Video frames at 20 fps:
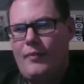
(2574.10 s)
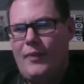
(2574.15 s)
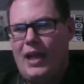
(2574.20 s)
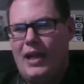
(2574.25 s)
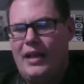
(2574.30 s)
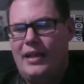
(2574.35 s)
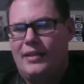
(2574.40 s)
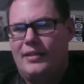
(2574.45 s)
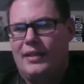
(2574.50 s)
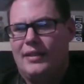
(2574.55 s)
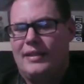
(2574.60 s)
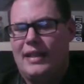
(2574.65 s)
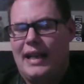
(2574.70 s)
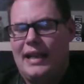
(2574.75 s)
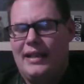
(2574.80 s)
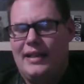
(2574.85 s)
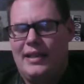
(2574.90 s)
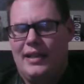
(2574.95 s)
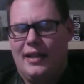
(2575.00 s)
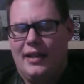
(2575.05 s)
is this
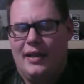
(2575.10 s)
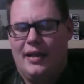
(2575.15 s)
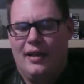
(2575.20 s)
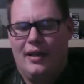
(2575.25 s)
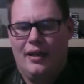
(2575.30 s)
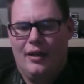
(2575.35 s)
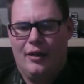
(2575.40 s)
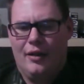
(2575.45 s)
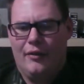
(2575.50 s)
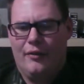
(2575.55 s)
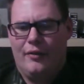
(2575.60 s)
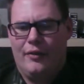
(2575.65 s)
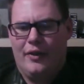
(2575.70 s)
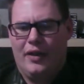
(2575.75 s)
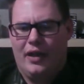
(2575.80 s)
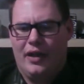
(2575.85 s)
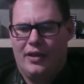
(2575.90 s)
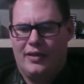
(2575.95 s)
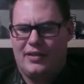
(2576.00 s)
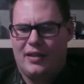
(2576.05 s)
idea of
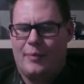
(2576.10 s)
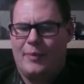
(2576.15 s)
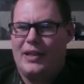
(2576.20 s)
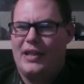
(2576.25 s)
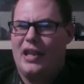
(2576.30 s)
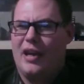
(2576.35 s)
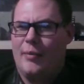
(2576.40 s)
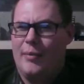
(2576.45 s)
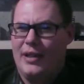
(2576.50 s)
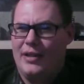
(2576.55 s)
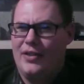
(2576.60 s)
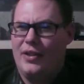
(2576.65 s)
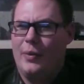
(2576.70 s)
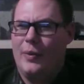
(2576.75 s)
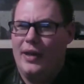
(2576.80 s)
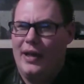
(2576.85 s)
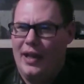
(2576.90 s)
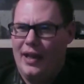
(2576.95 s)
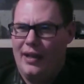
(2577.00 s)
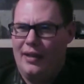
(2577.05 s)
something coming to
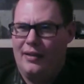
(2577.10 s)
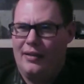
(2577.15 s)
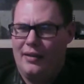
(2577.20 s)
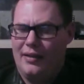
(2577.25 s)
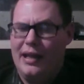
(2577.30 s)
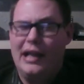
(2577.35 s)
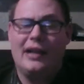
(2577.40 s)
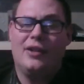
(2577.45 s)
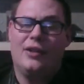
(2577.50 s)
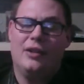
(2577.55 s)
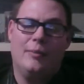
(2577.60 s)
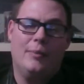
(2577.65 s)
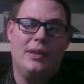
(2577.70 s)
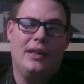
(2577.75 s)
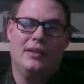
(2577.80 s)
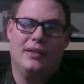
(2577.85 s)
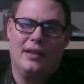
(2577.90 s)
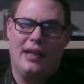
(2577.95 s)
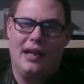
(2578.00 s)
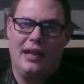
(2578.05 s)
an end. That could be
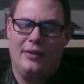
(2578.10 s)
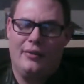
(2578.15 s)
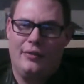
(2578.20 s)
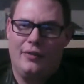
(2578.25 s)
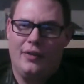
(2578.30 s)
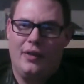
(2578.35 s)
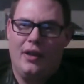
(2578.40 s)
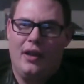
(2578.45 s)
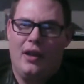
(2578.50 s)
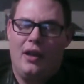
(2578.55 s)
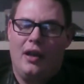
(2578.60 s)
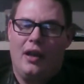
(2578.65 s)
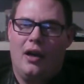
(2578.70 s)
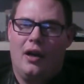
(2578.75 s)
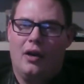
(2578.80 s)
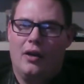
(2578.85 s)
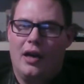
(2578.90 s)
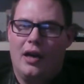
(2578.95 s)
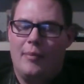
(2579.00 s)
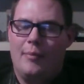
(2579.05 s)
a life.
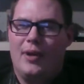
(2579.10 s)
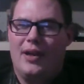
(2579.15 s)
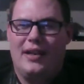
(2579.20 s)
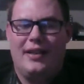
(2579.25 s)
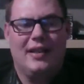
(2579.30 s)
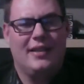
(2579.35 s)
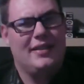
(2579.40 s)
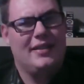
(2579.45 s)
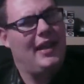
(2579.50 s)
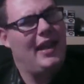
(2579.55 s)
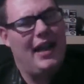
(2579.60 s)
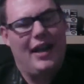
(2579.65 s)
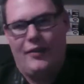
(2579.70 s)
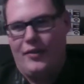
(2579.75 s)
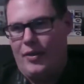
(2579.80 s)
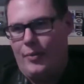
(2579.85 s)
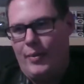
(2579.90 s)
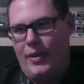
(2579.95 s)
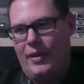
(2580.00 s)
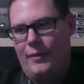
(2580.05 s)
All right, but it doesn't have
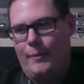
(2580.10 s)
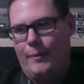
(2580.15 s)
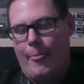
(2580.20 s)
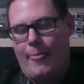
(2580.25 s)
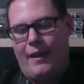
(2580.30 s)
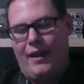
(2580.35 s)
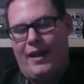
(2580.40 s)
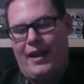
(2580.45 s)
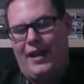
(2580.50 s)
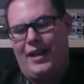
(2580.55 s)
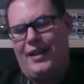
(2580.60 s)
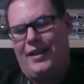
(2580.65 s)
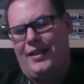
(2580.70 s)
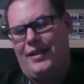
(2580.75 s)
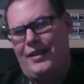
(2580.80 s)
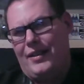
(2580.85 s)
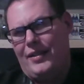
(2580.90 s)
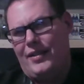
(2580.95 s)
to be. And in this